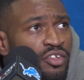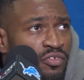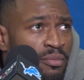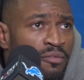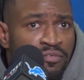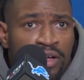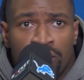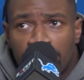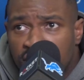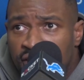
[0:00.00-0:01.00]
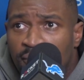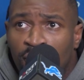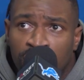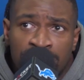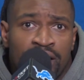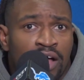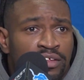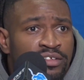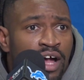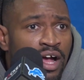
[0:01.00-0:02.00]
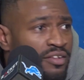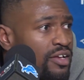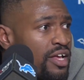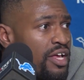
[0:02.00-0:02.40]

just from a veteran standpoint and see how these guys